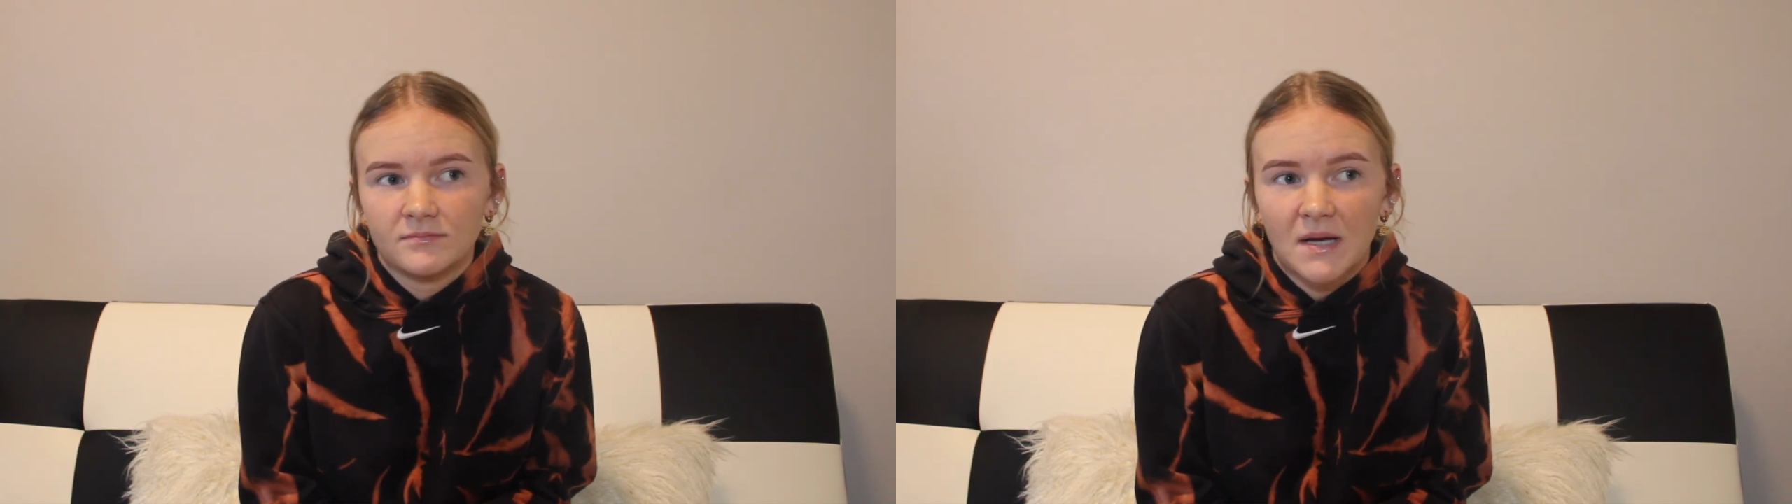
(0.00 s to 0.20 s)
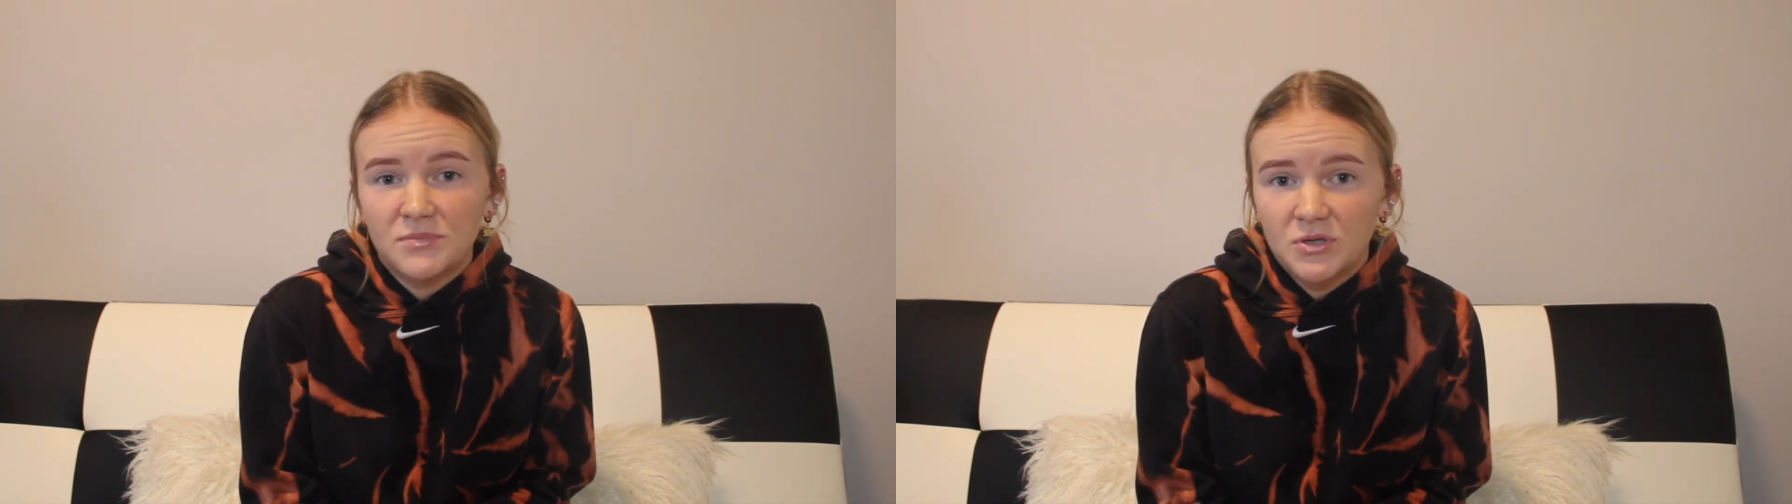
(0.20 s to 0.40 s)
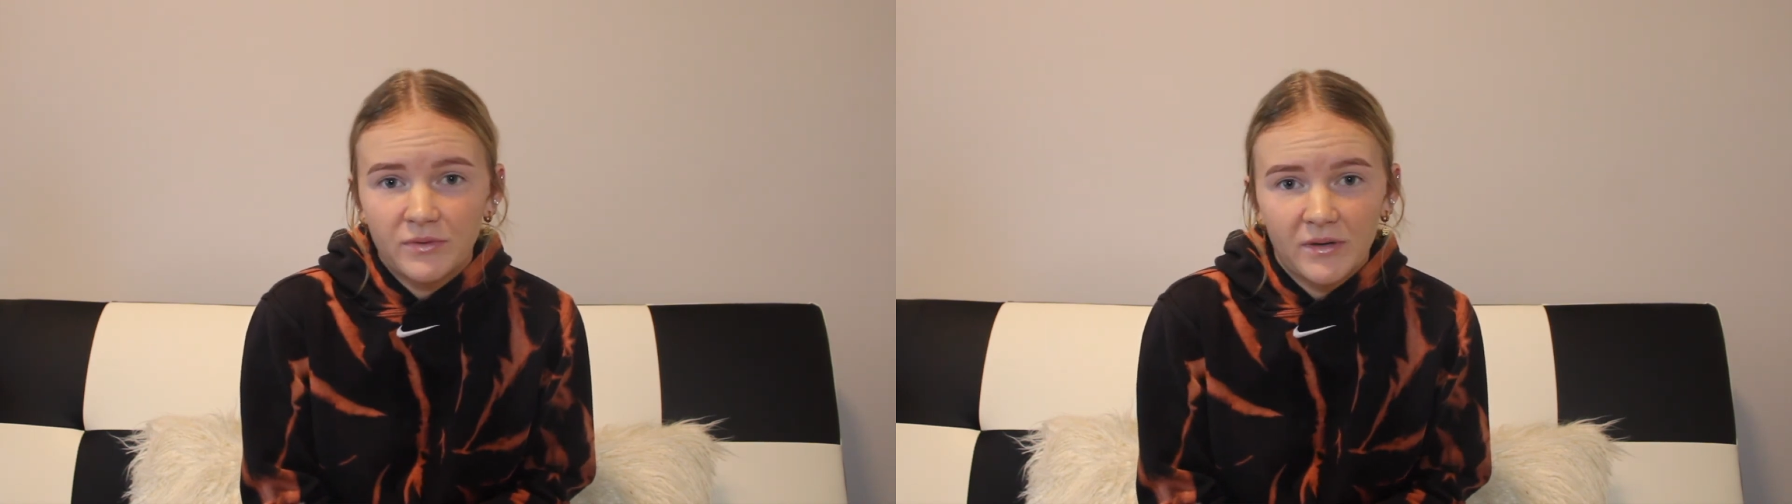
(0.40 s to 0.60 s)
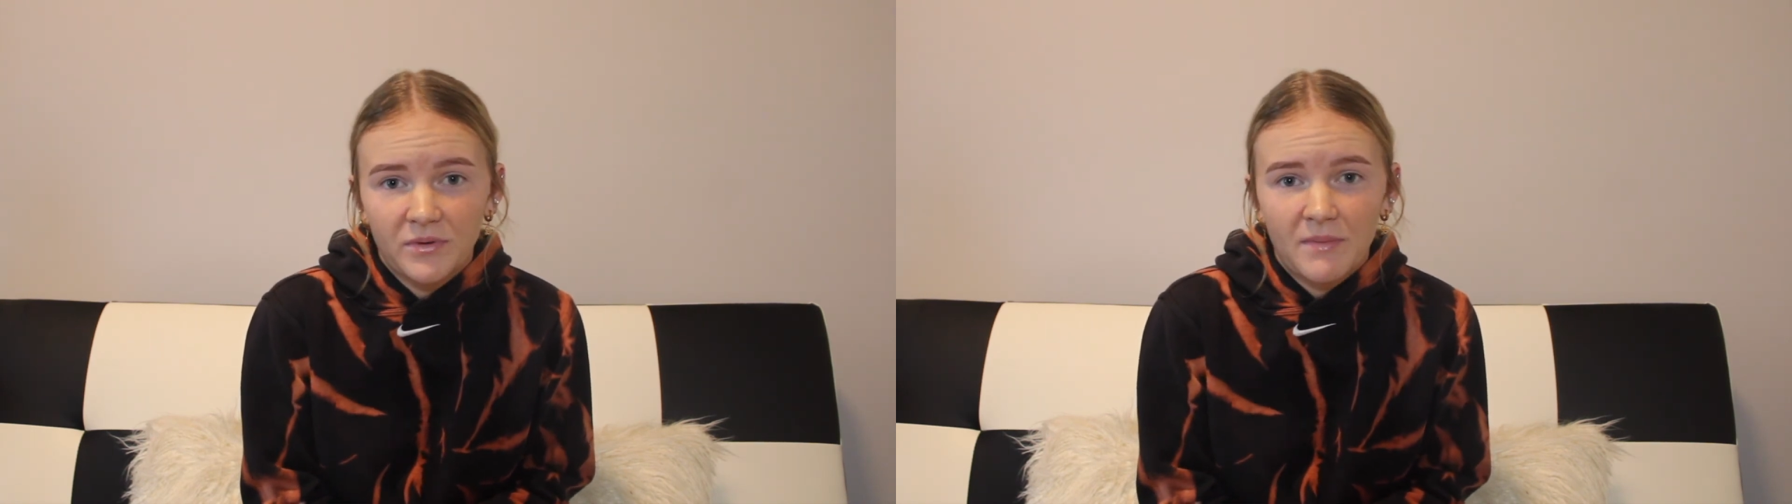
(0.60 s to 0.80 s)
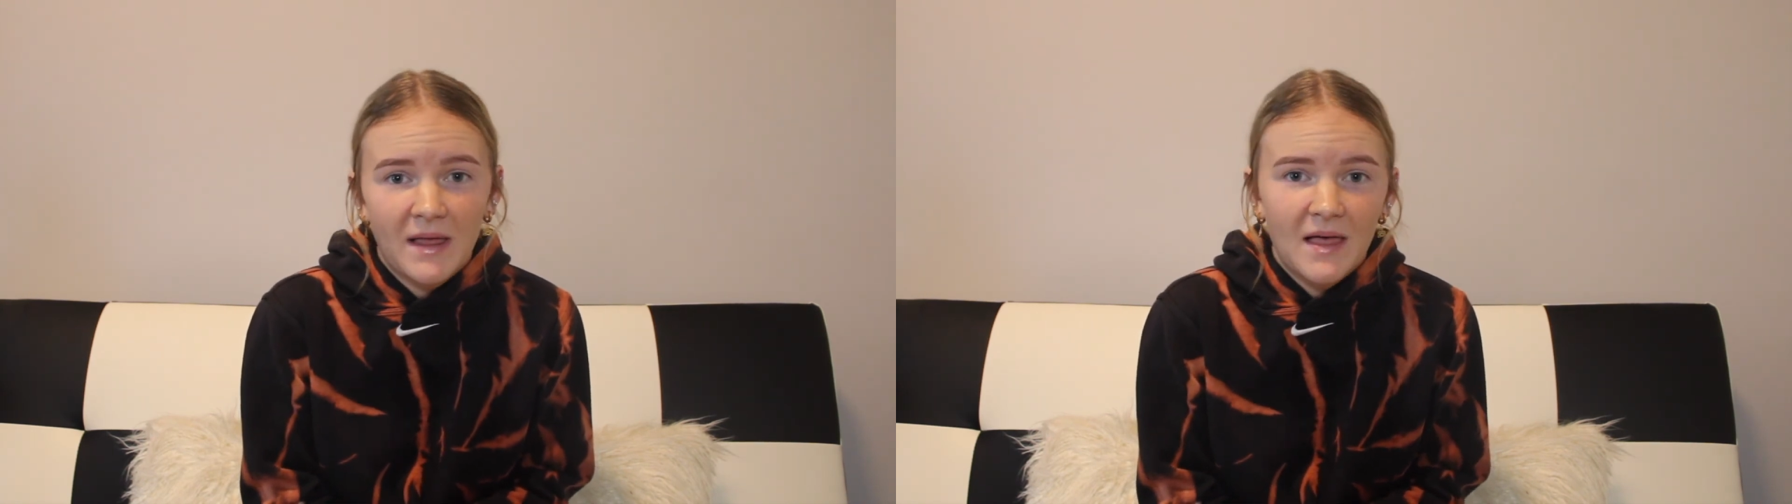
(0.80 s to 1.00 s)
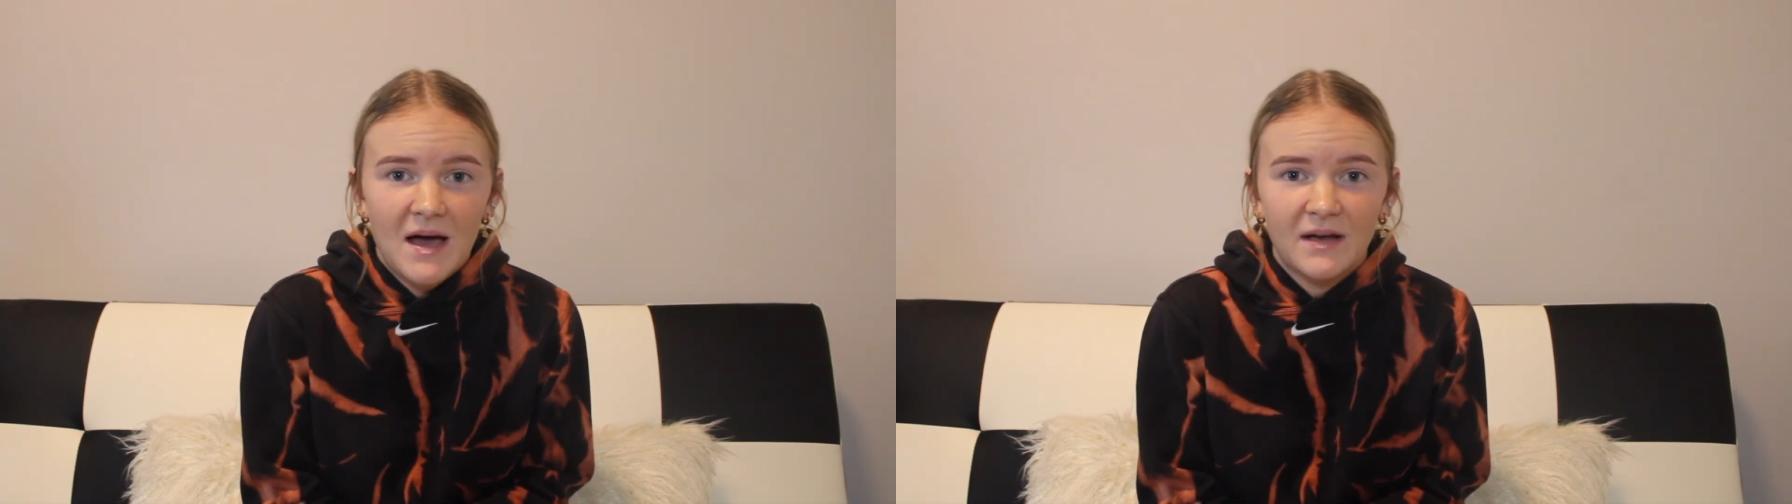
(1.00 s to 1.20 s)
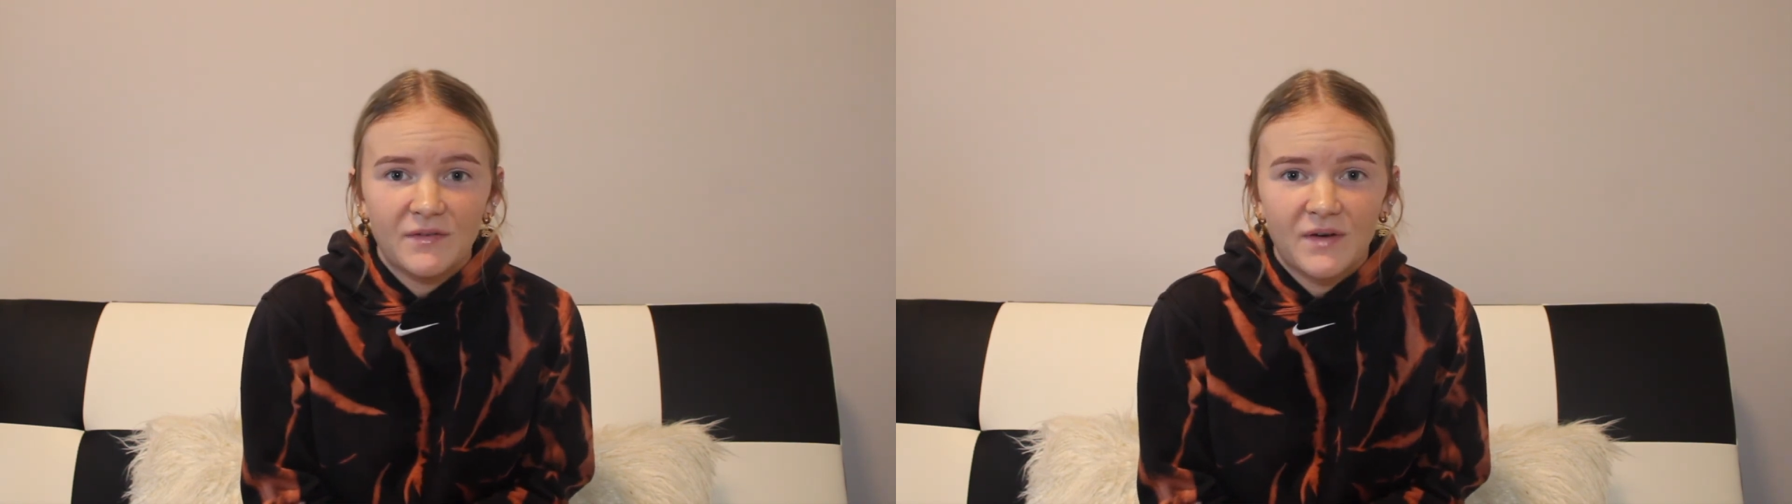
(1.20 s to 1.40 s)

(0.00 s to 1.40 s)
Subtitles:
I'm doing with my life.